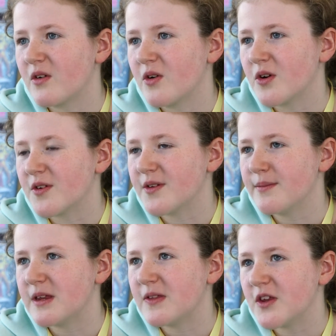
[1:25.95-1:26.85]
or
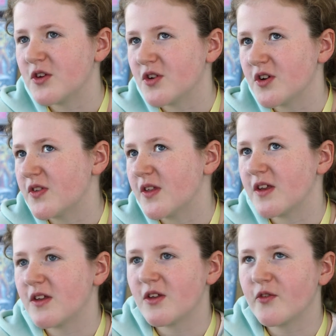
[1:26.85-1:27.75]
somebody that you trust
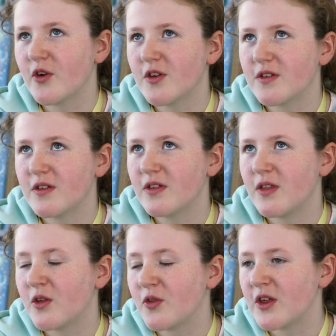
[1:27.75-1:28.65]
that
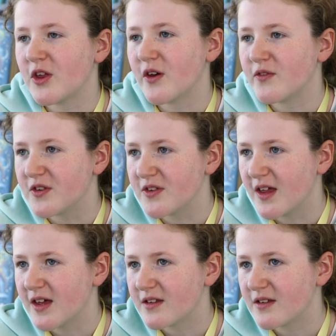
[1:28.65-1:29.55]
you think you have
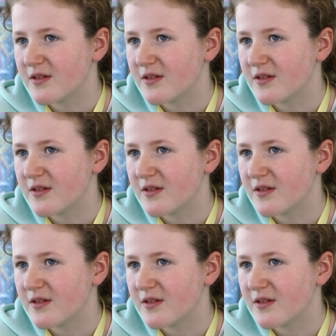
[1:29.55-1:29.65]
dyslexia,